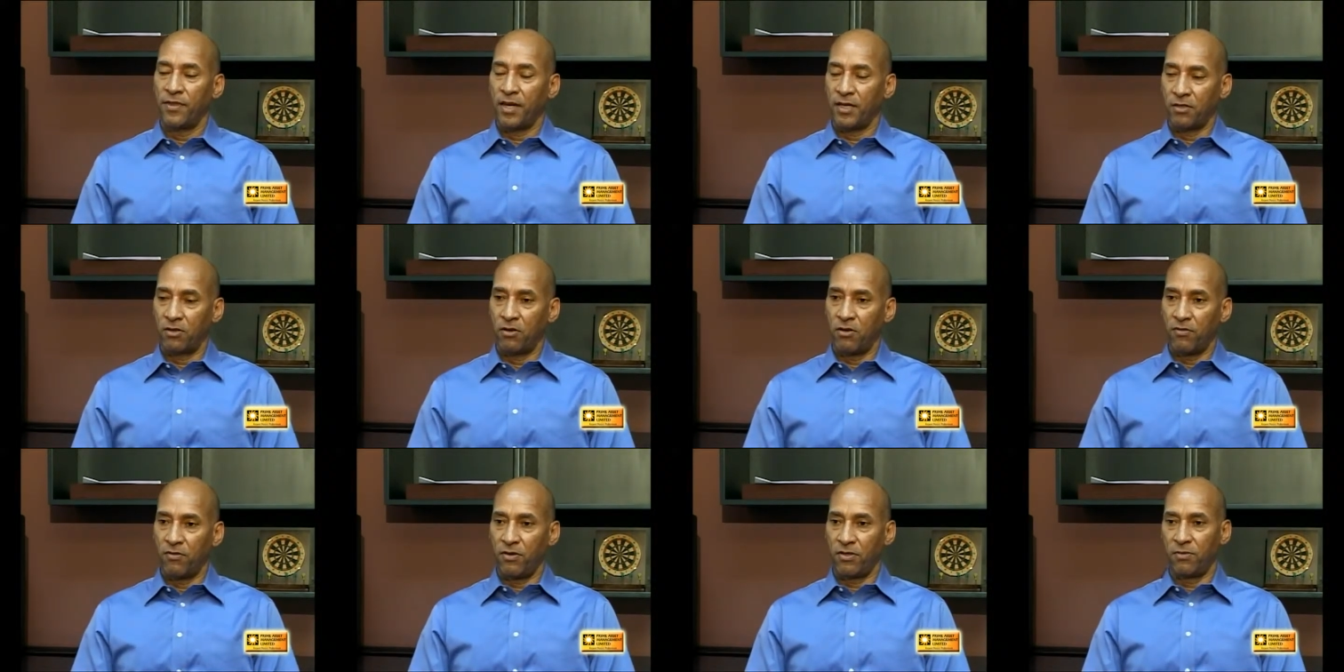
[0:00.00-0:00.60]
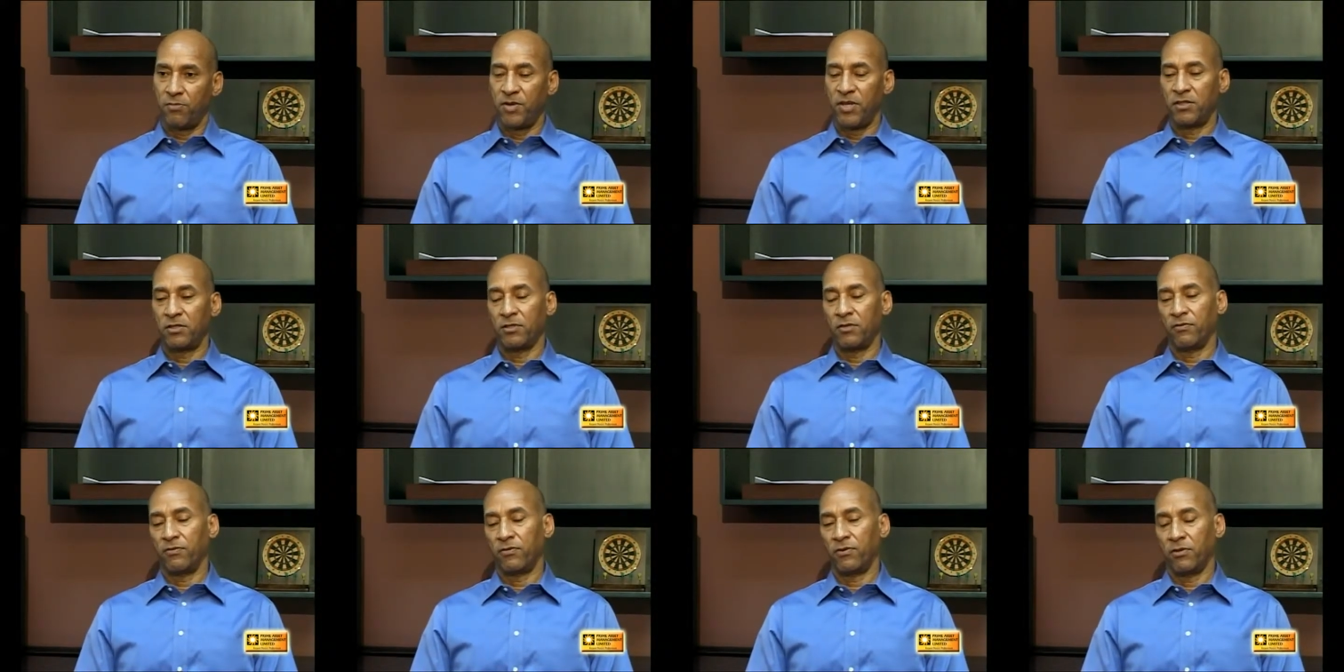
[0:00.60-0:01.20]
that govern
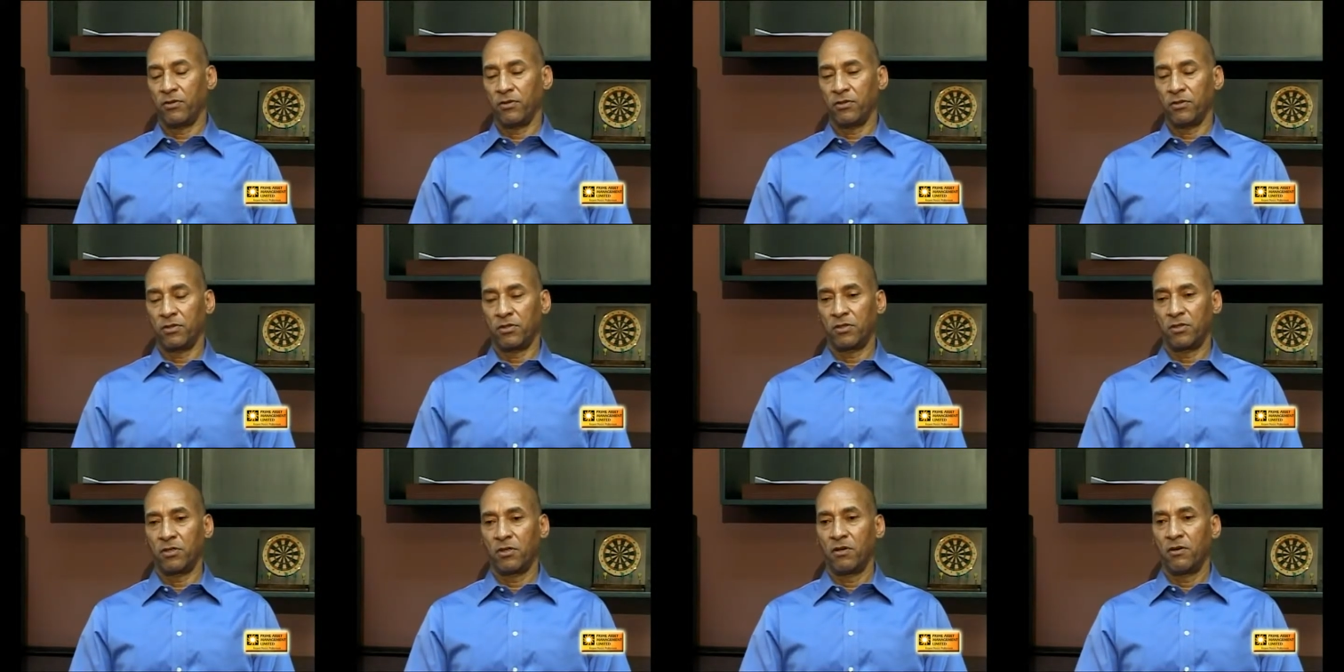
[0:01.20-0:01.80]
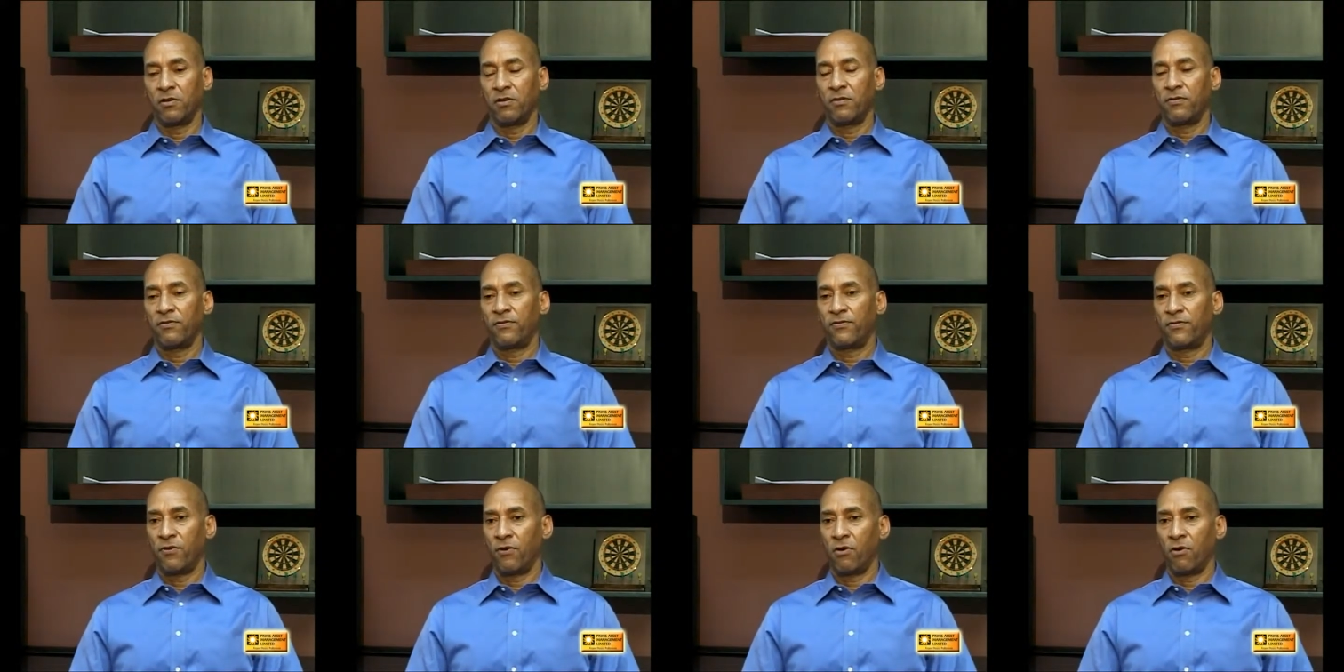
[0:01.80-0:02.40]
pension funds
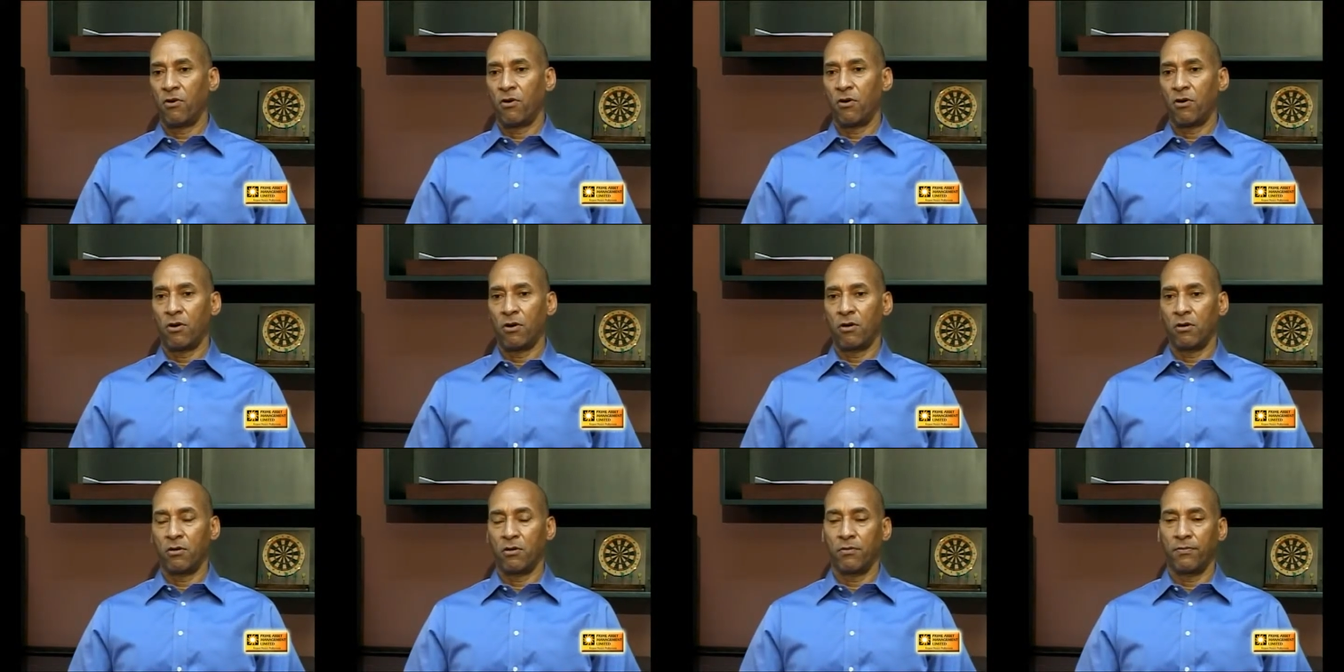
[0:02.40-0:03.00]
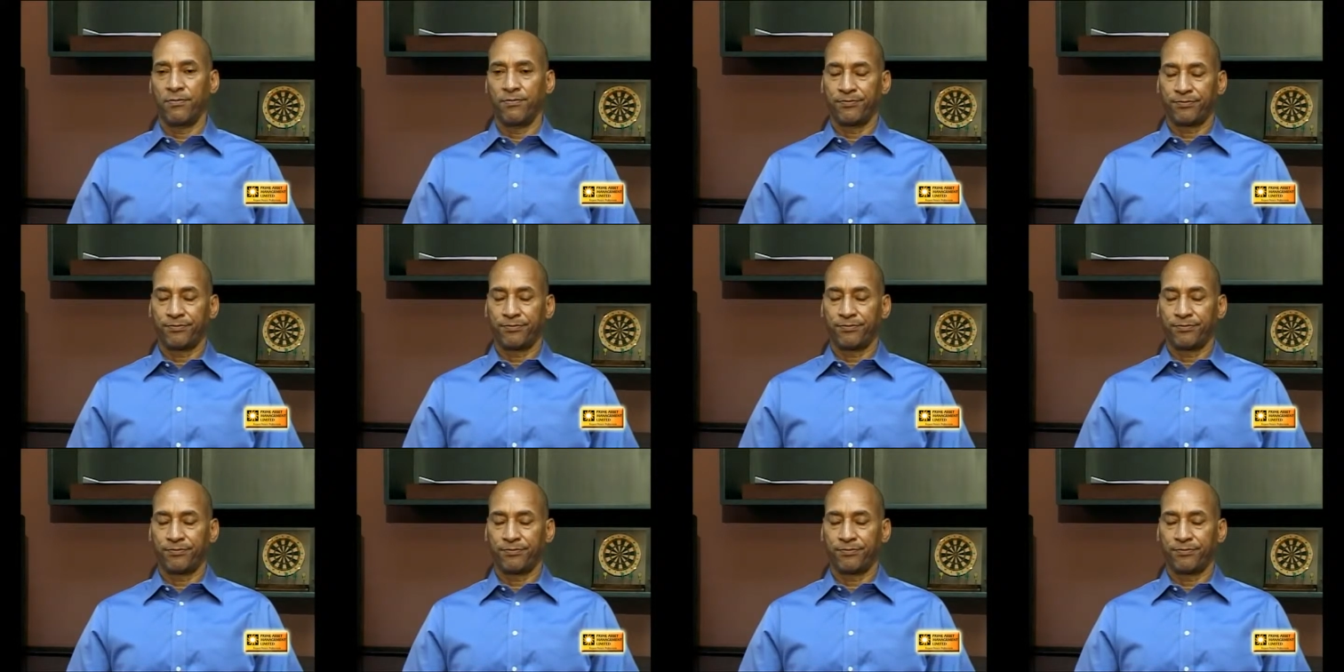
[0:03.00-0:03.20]
for